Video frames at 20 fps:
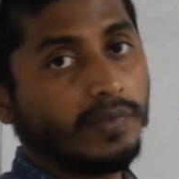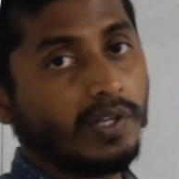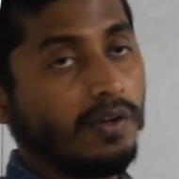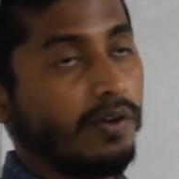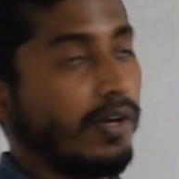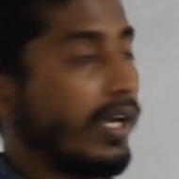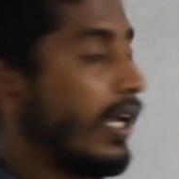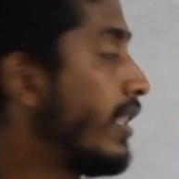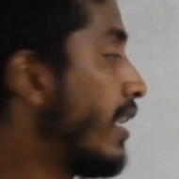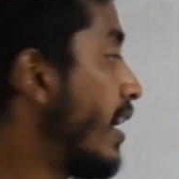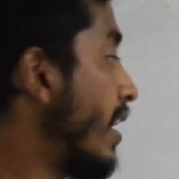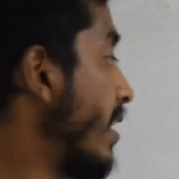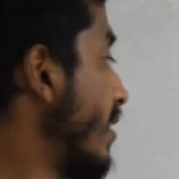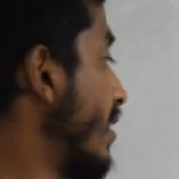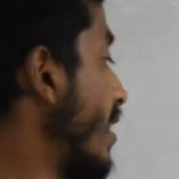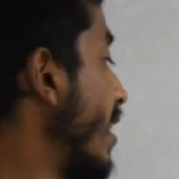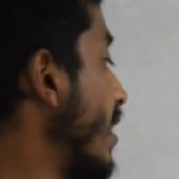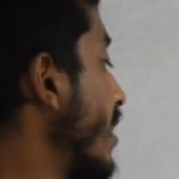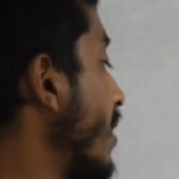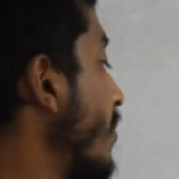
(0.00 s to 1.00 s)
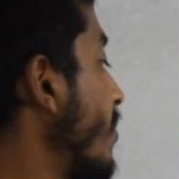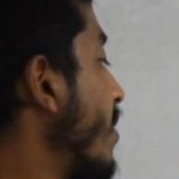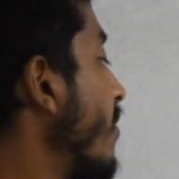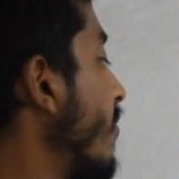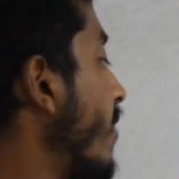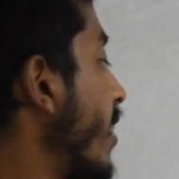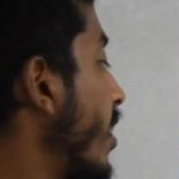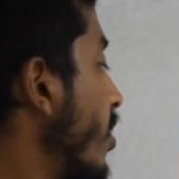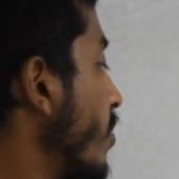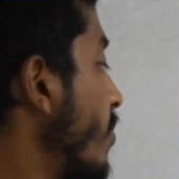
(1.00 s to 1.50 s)
Okay, that is nothing but
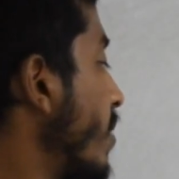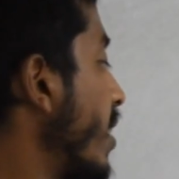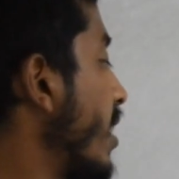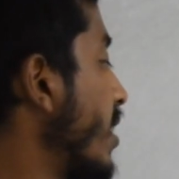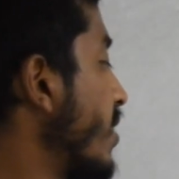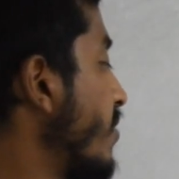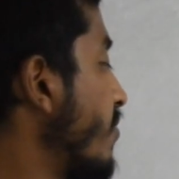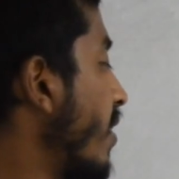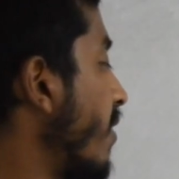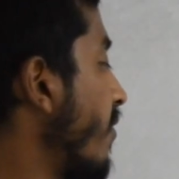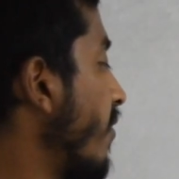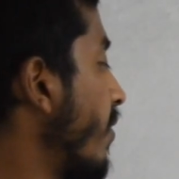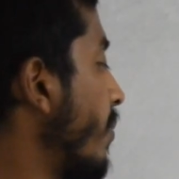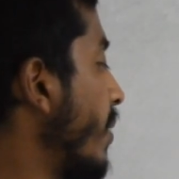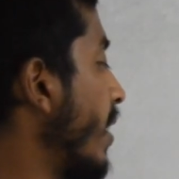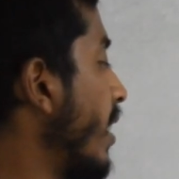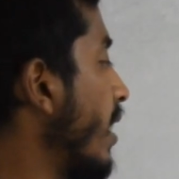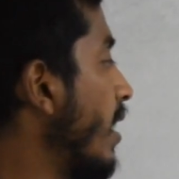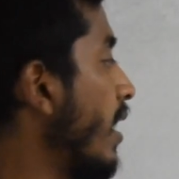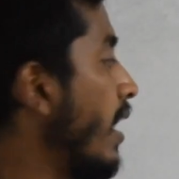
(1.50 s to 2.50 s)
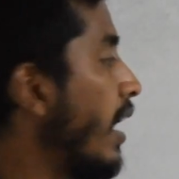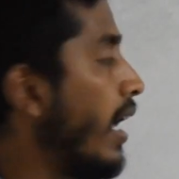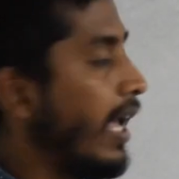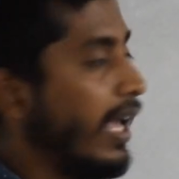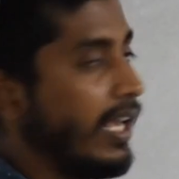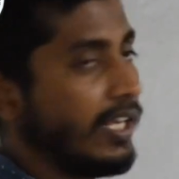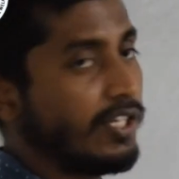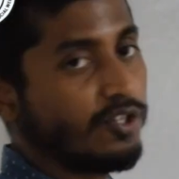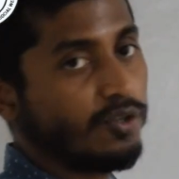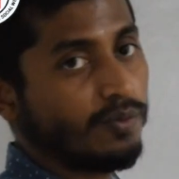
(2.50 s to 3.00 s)
y2 minus y1 by
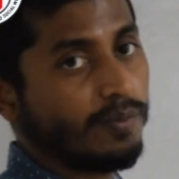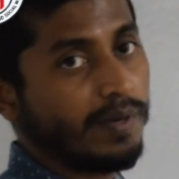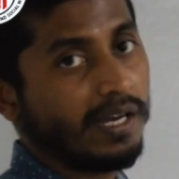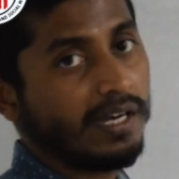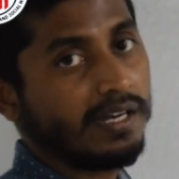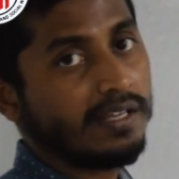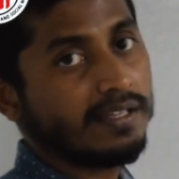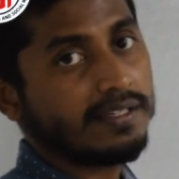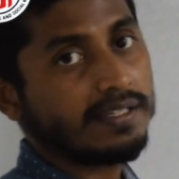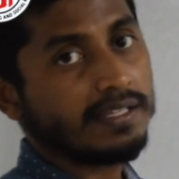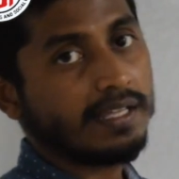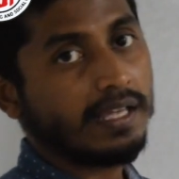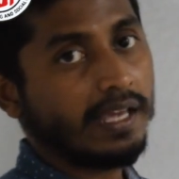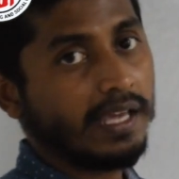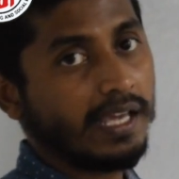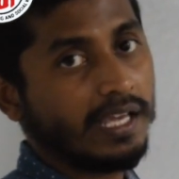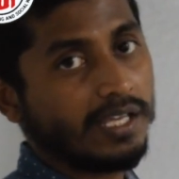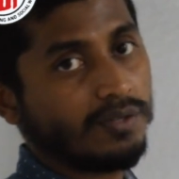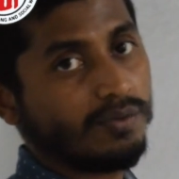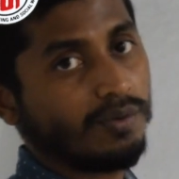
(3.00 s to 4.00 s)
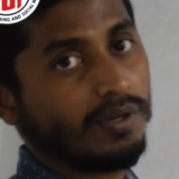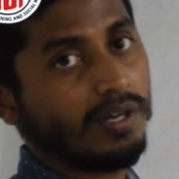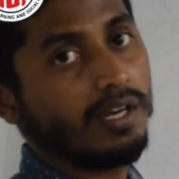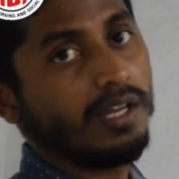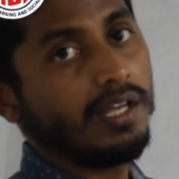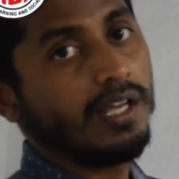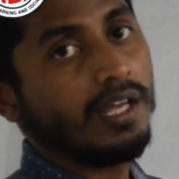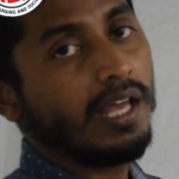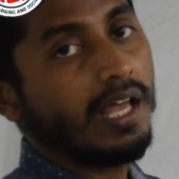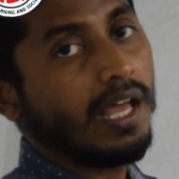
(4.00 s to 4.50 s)
x2 minus
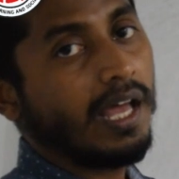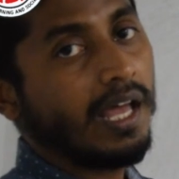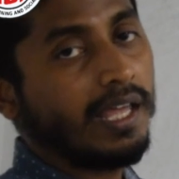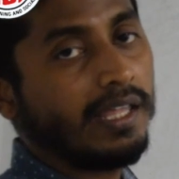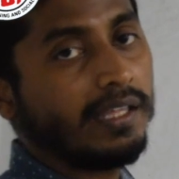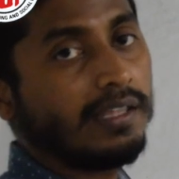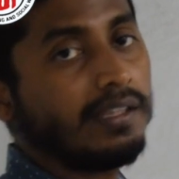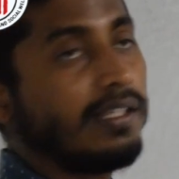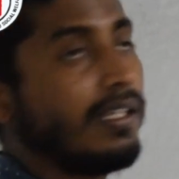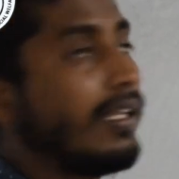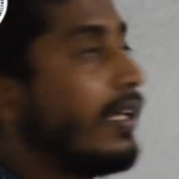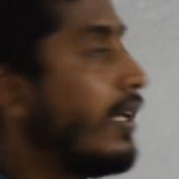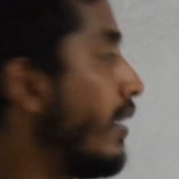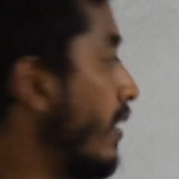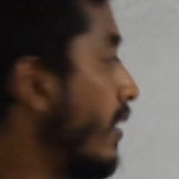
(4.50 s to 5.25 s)
x1. And